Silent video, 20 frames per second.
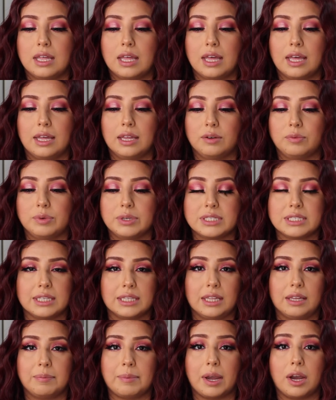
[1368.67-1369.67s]
And
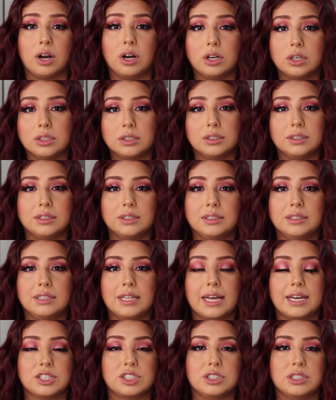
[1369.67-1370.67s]
recently my uncle
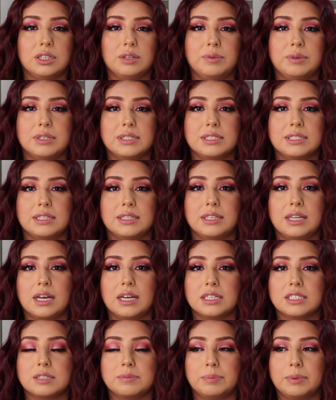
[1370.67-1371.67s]
actually was in the
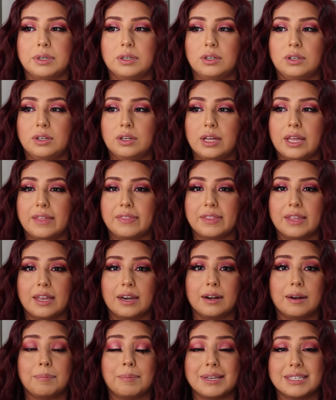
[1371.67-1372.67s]
hospital, and
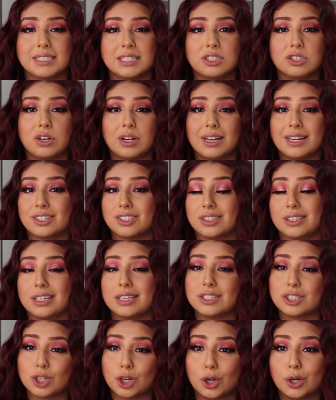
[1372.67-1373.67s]
then my sister actually
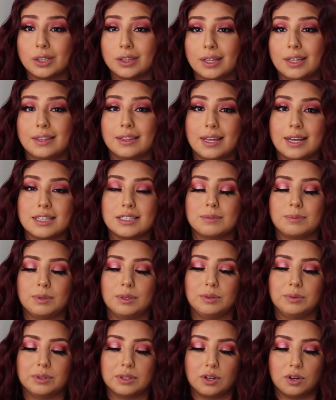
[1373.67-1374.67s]
is currently in the
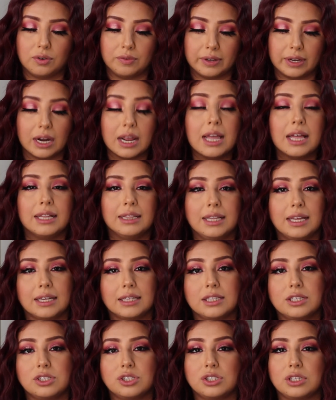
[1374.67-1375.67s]
hospital with COVID.
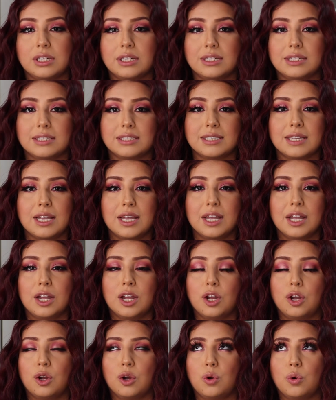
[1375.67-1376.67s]
Luckily, she is
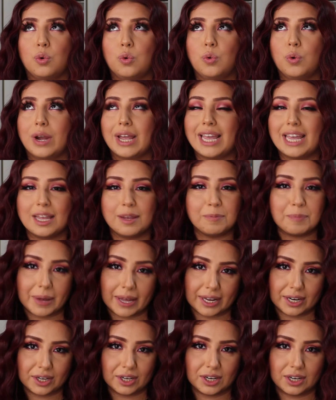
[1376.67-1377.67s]
way
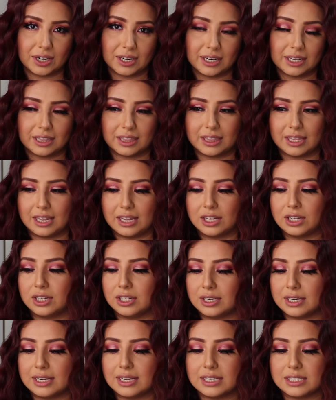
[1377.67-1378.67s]
better, thank
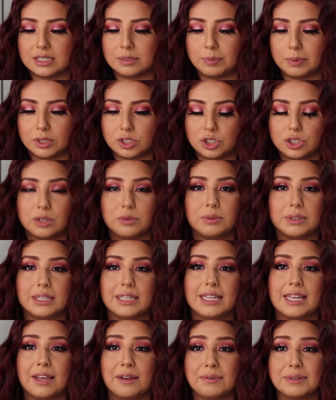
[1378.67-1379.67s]
goodness, but she
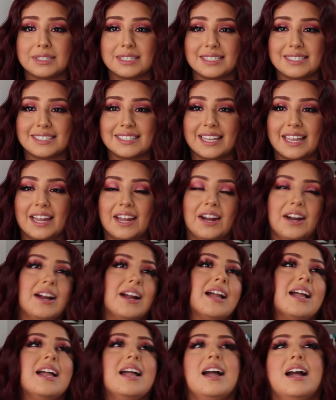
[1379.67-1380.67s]
really gave us a
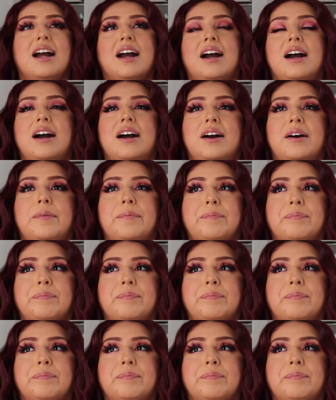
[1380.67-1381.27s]
scare. So